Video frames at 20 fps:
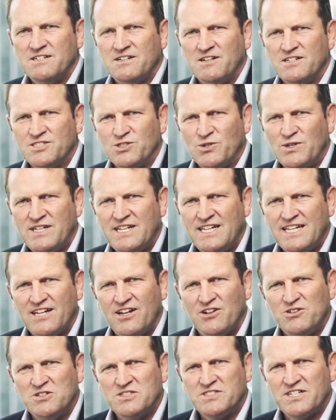I joined
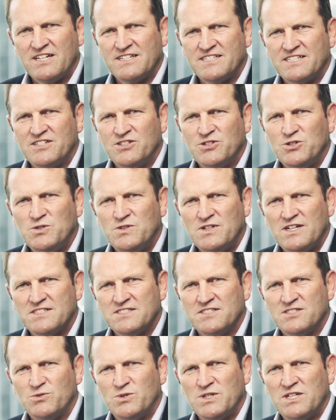Nikko New Zealand in
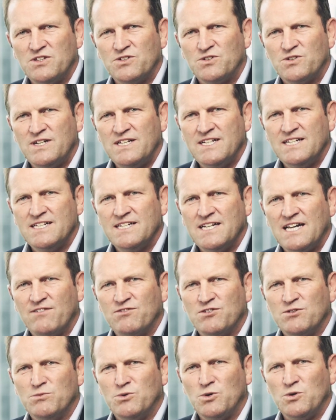2023
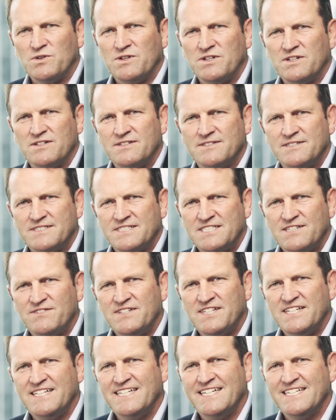after more than
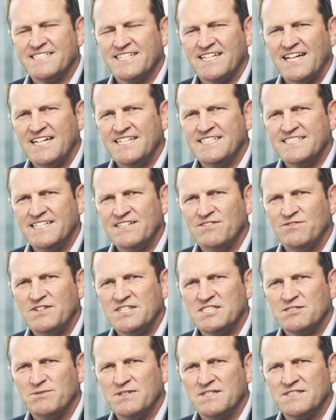17 years at ANZ
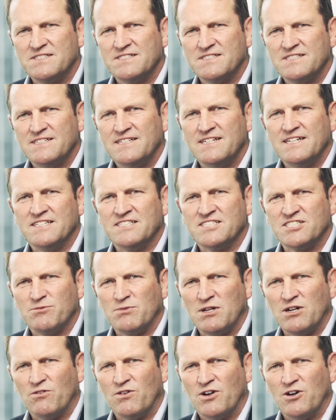Investments in
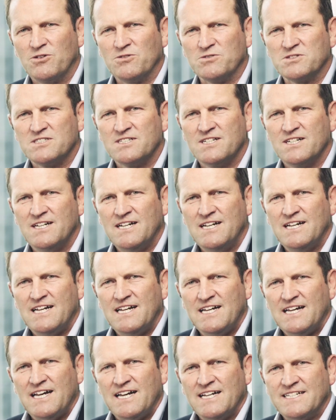similar roles.
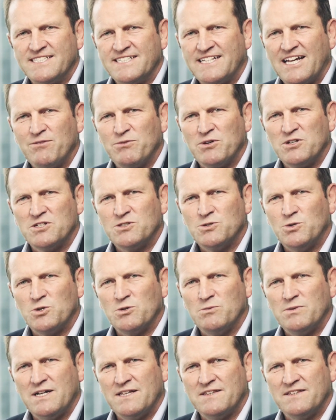Today I'm going to
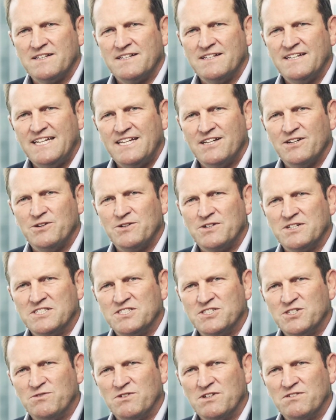talk about the Nikko
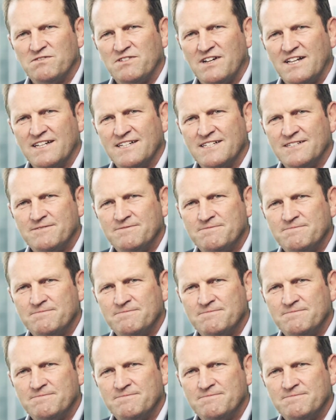Conservative Fund.